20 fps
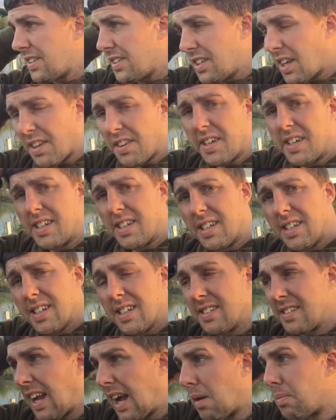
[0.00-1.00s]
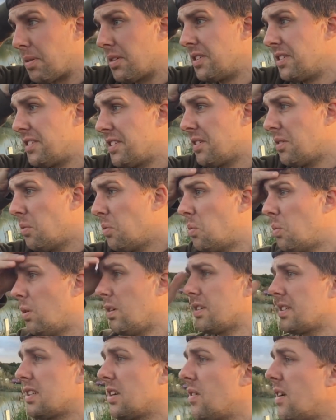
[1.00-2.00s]
Nothing has happened
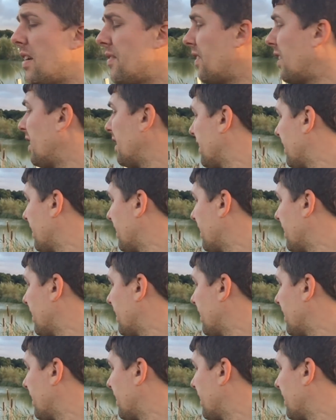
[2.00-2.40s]
whatsoever,